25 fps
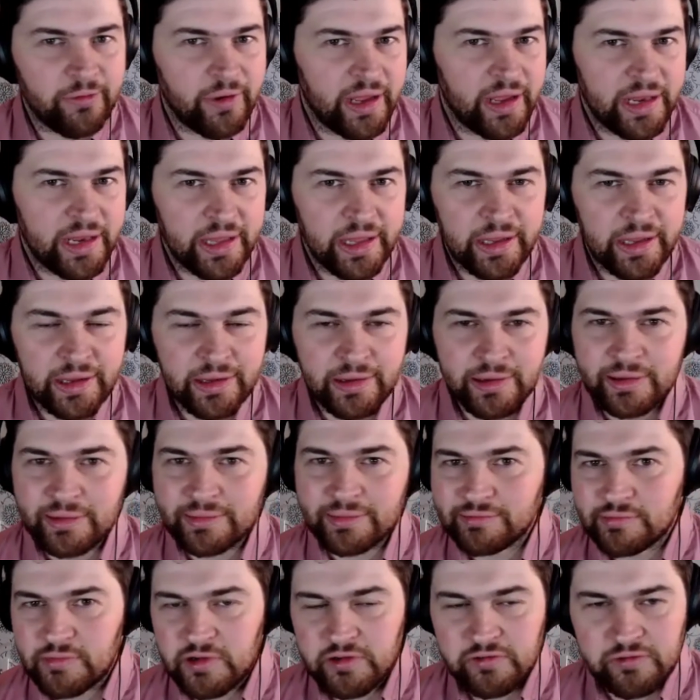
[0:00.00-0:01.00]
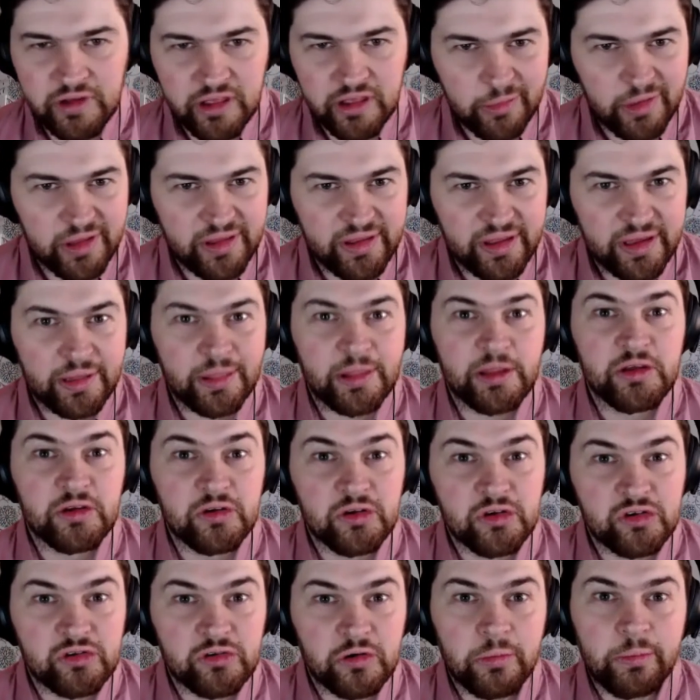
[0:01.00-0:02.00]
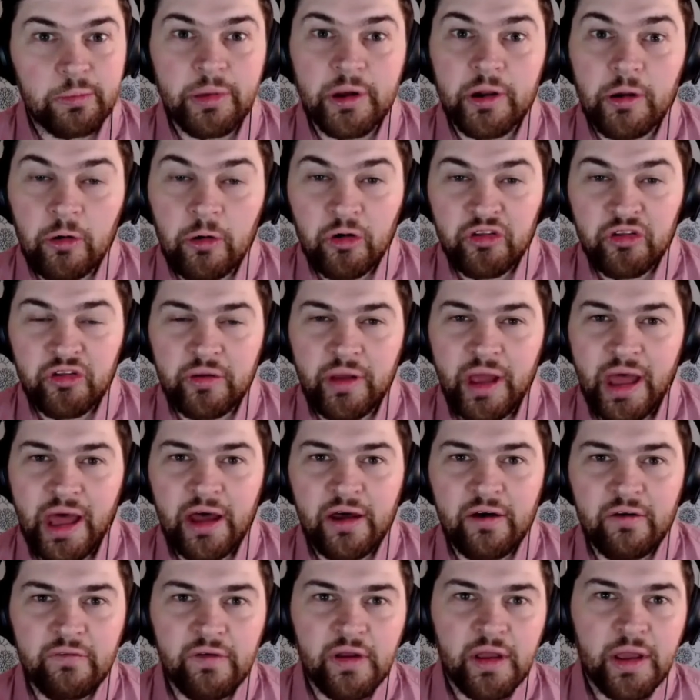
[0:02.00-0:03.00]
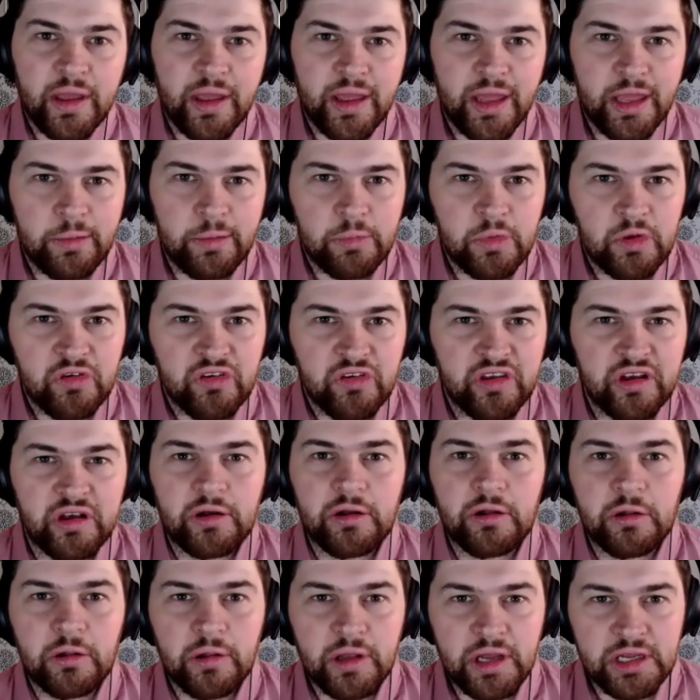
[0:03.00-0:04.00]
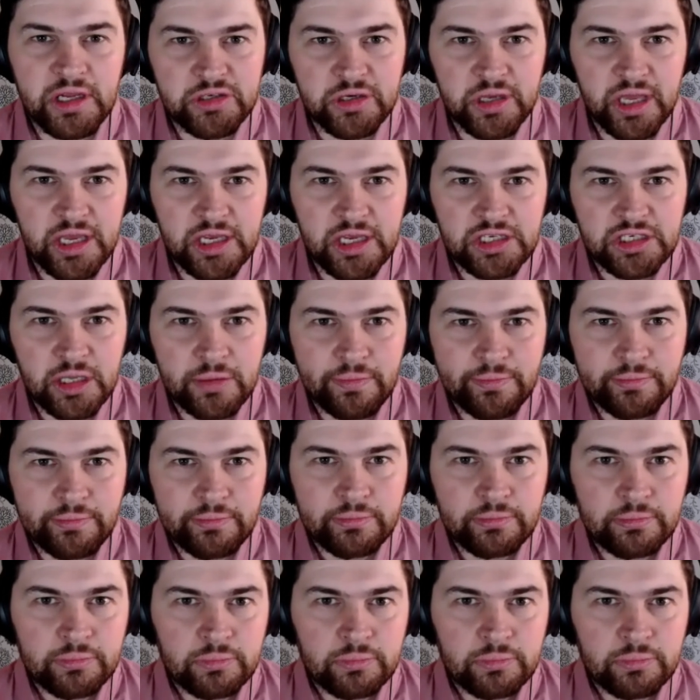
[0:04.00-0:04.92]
writing, arithmetic, the usual, but also have a musical education?